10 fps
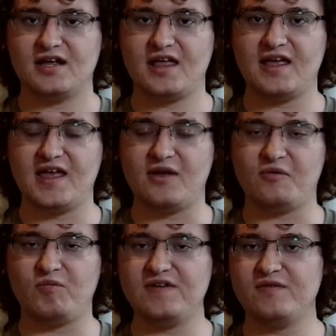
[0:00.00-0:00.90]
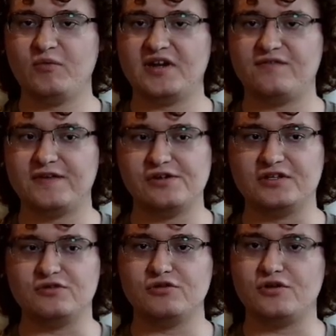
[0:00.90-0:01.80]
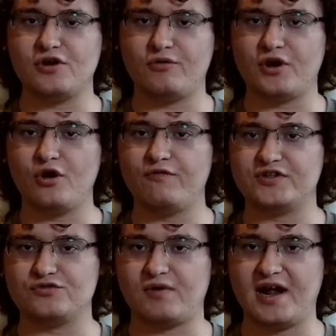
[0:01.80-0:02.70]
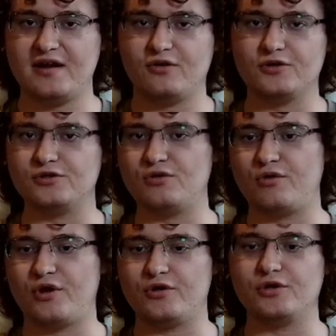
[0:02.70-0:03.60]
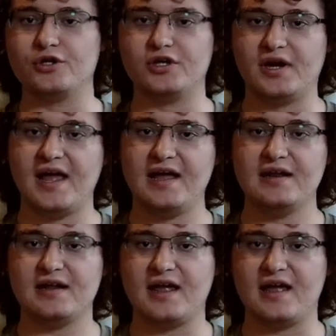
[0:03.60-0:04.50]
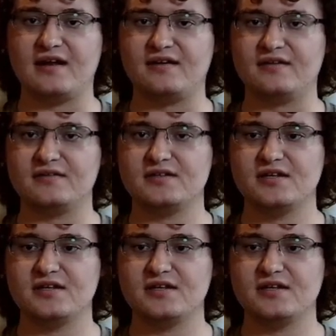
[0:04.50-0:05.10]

eh, even when a field you don't know if it's right or you don't know you're good at and